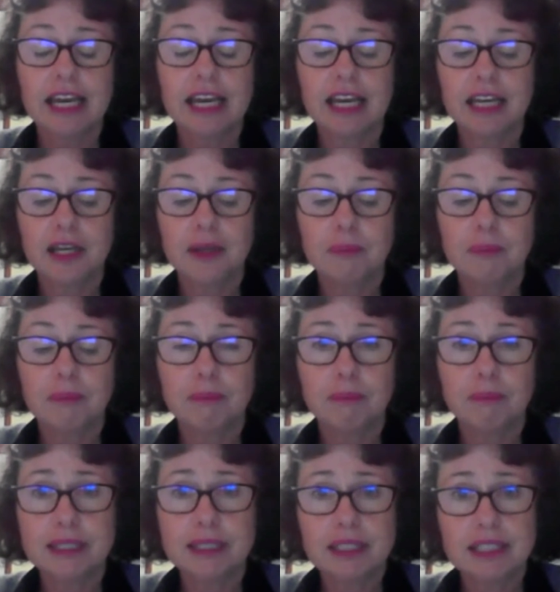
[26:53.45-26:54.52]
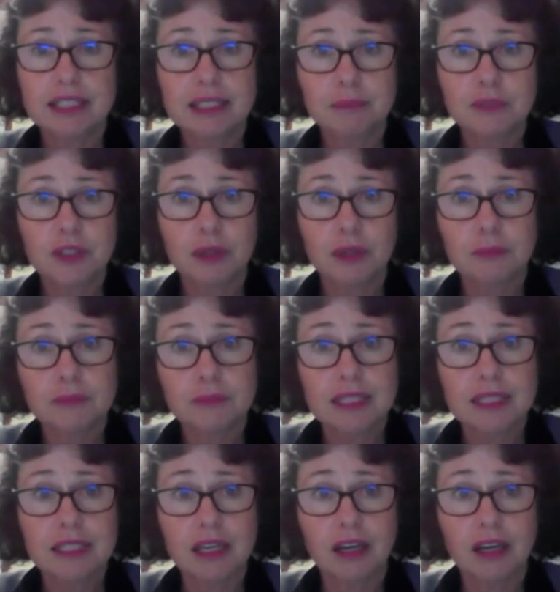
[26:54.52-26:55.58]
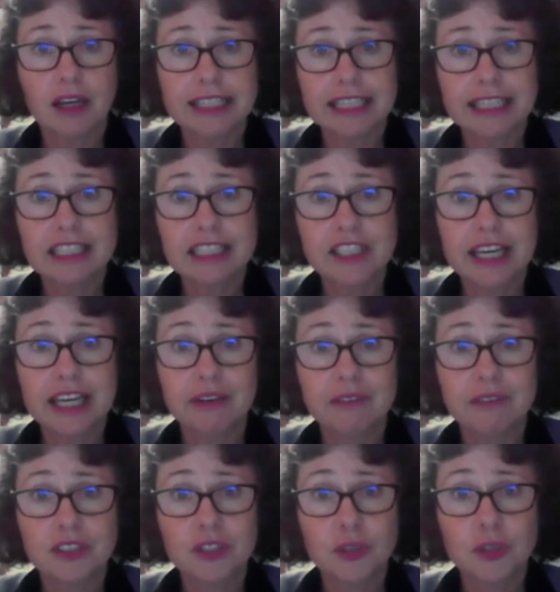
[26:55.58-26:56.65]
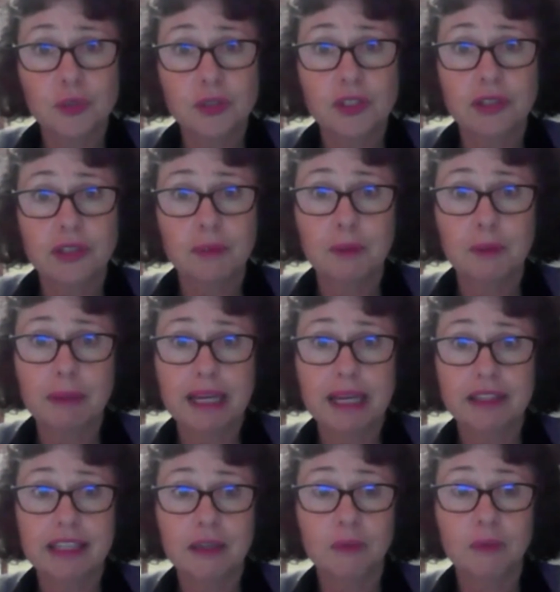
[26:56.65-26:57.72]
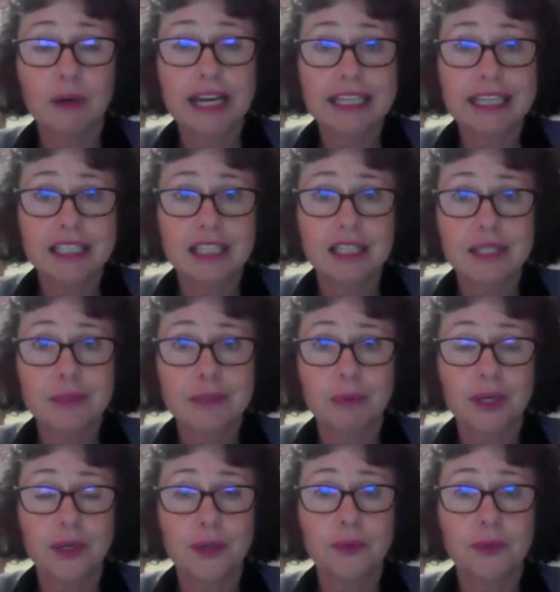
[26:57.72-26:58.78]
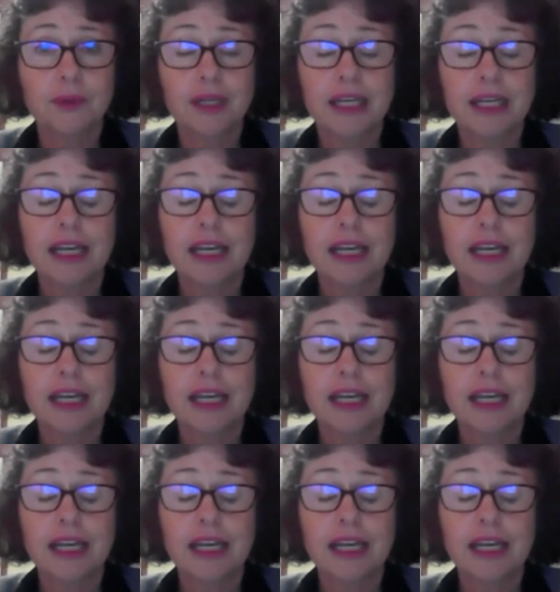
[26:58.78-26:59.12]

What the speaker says: But sometimes I need to have a talk to them about their weight as well,